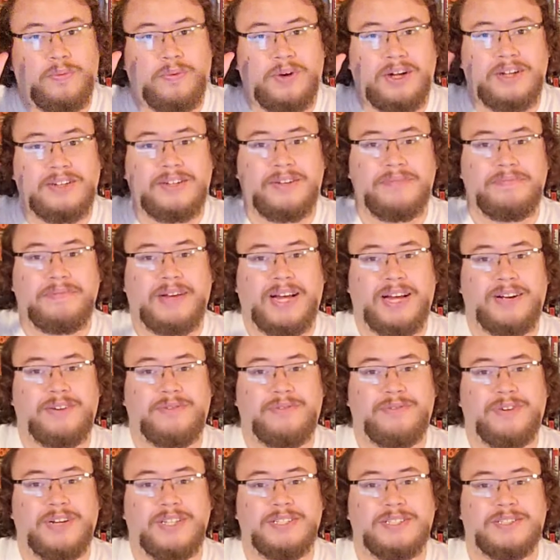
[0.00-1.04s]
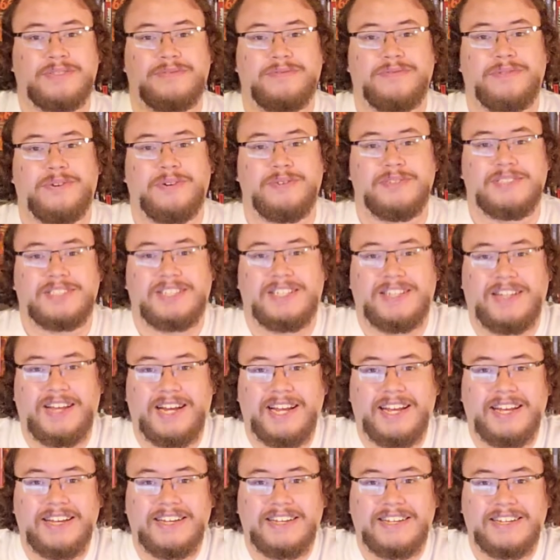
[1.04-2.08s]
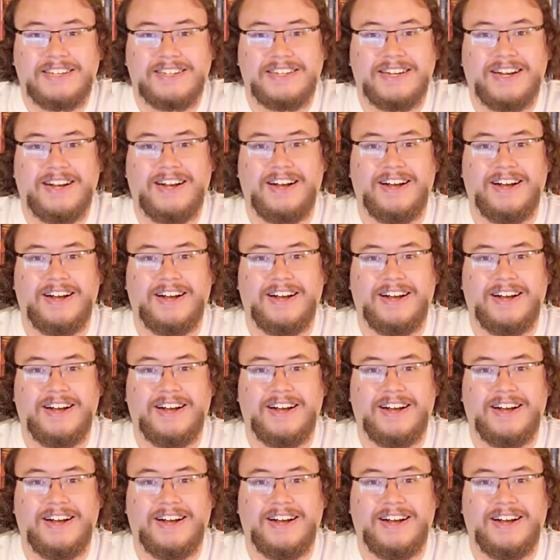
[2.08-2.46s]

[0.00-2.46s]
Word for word: Welcome back, friends and foes alike.